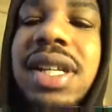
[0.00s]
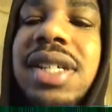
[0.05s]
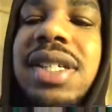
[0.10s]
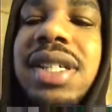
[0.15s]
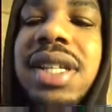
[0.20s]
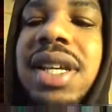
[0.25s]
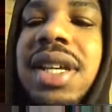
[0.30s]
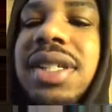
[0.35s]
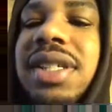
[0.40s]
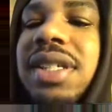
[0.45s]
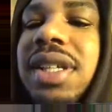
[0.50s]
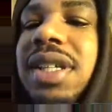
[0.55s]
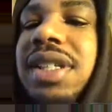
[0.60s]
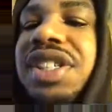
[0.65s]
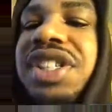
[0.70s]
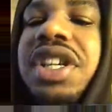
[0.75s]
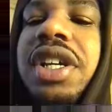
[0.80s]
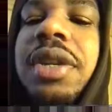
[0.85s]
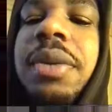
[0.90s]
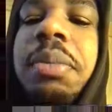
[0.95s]
It
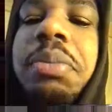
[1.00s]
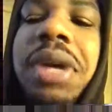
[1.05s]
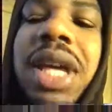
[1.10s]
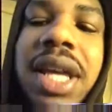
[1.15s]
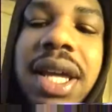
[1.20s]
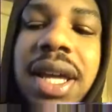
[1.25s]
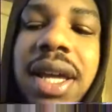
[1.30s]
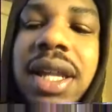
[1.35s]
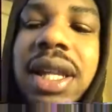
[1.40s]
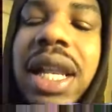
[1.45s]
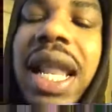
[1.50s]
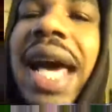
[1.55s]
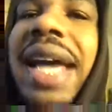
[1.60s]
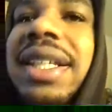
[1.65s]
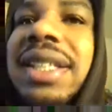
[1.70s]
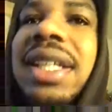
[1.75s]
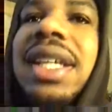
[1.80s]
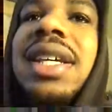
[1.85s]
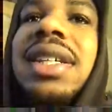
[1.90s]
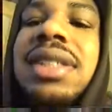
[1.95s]
shouldn't be
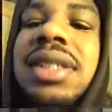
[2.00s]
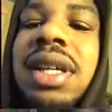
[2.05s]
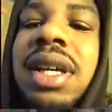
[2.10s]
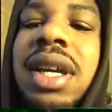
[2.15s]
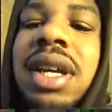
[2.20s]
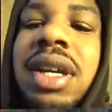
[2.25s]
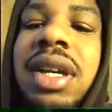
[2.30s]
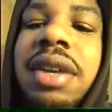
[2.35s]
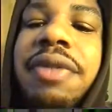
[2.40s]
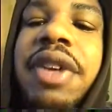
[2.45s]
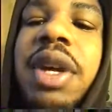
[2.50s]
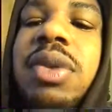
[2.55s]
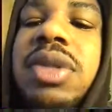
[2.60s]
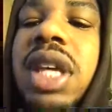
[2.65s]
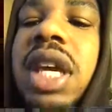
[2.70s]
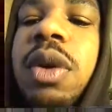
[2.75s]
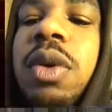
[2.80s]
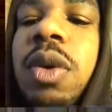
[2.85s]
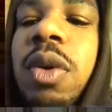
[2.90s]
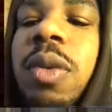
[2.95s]
like this. If it was
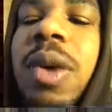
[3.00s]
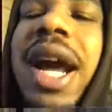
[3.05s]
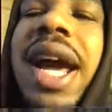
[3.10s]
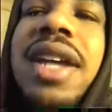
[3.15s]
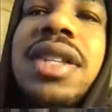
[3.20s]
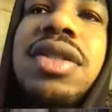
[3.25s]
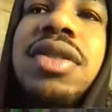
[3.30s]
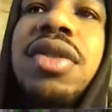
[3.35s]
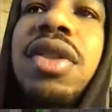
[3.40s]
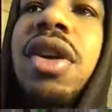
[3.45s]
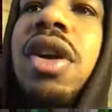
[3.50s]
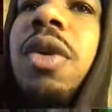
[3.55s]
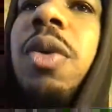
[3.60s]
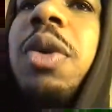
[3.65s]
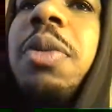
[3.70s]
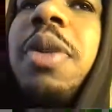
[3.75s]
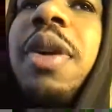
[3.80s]
equal rights, you know, and we've